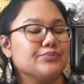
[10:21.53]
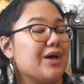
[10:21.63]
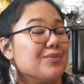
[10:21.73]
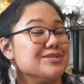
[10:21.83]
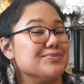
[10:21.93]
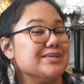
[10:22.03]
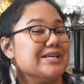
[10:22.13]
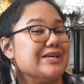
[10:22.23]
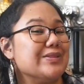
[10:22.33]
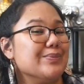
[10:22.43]
that was
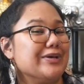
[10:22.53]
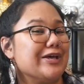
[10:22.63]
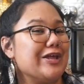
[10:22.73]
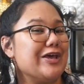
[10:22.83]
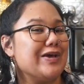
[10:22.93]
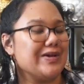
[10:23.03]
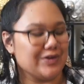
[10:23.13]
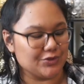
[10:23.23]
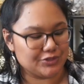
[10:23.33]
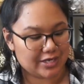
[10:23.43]
me in the beginning
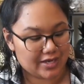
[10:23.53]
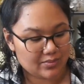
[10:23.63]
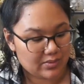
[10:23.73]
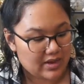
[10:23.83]
no shame